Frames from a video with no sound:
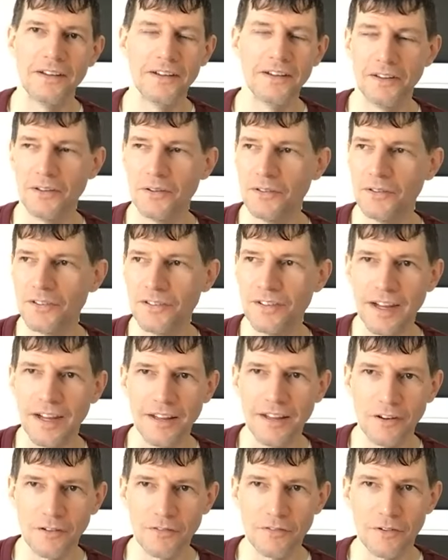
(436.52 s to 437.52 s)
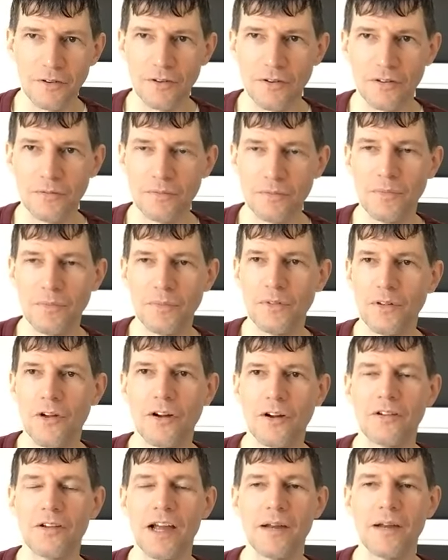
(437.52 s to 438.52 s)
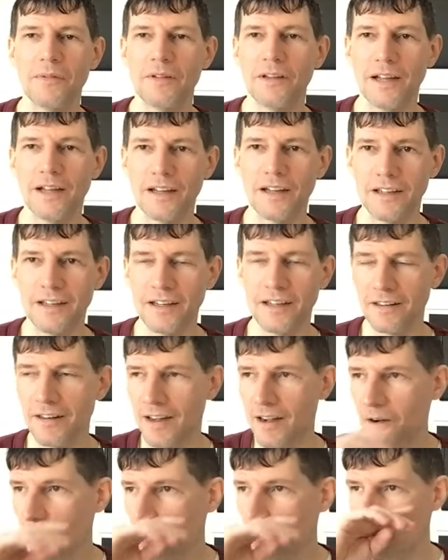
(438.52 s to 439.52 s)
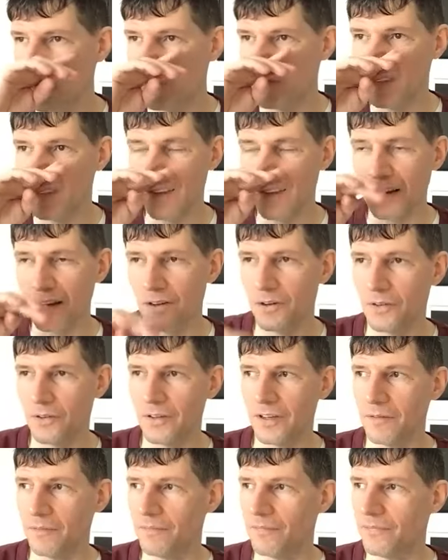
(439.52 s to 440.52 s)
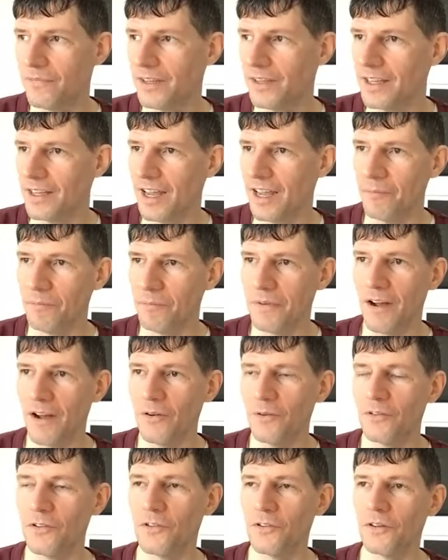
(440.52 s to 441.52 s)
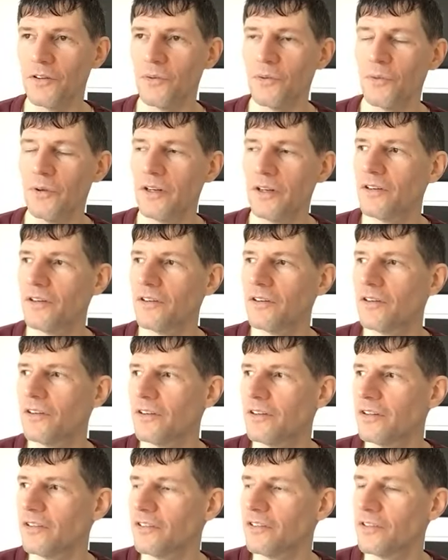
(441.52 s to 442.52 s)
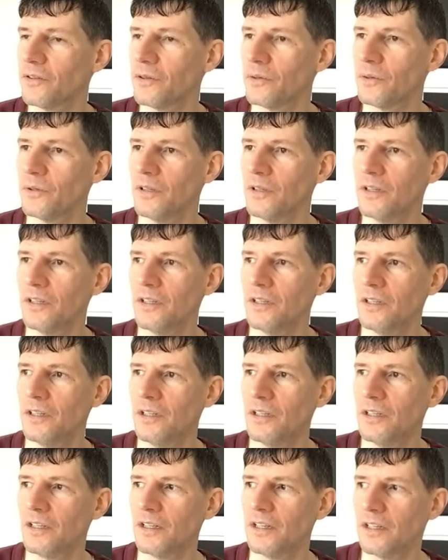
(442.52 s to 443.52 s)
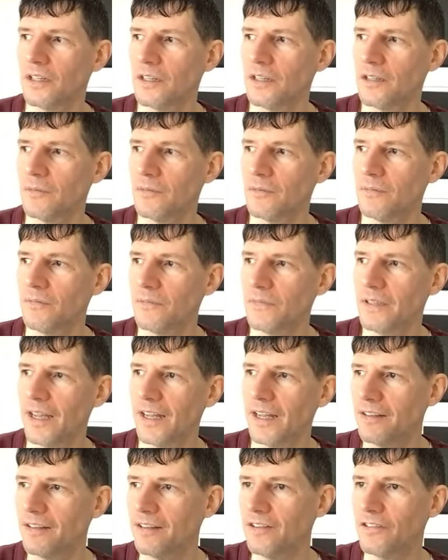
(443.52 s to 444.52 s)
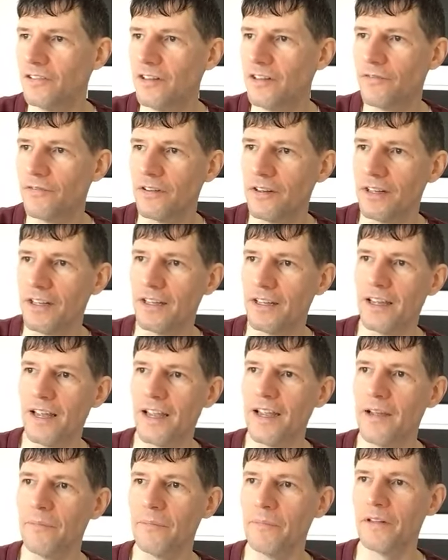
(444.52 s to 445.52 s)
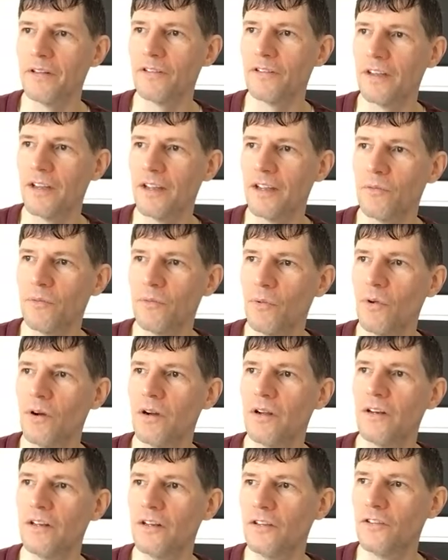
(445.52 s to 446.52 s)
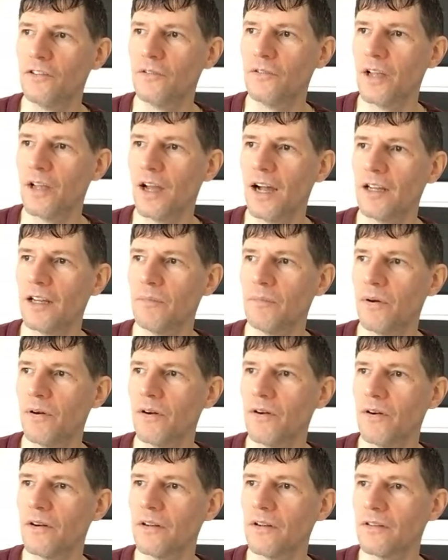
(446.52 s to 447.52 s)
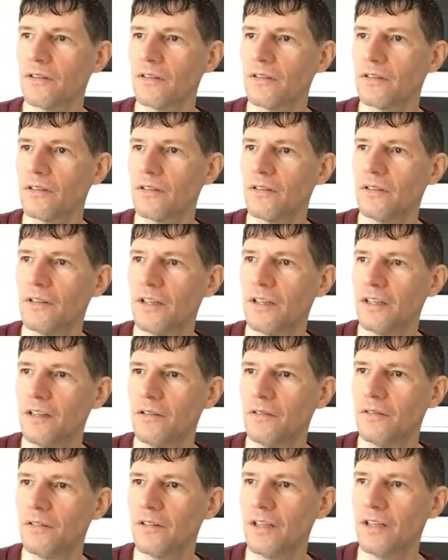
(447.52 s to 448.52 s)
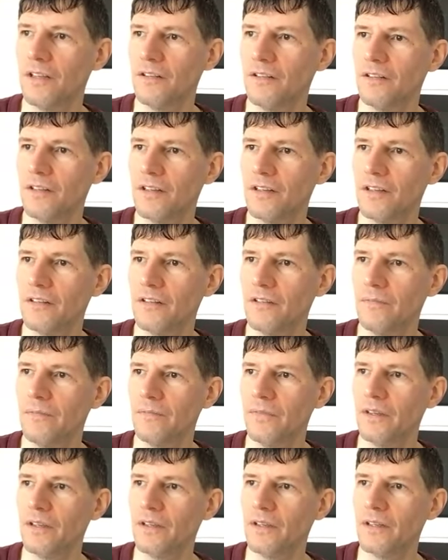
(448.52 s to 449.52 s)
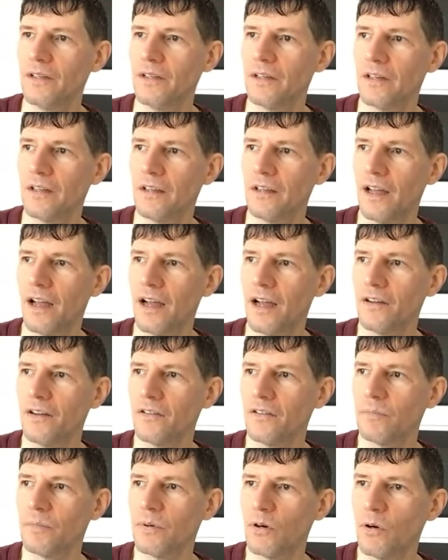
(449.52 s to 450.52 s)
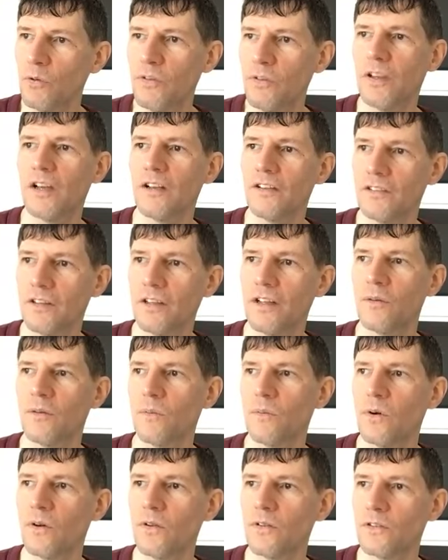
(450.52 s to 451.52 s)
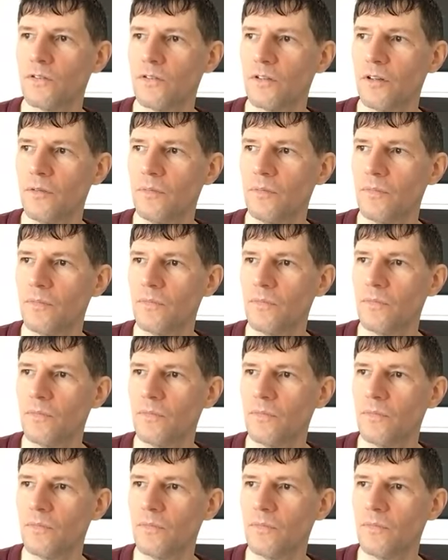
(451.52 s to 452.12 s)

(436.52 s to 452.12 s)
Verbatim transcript: you know, it stayed there for a long time. They got kicked out. You know, they, they camped out during the winter and all this. So um, they had these different encampments. They had one in Zuccotti Park. They they did a lot of protesting on Wall Street,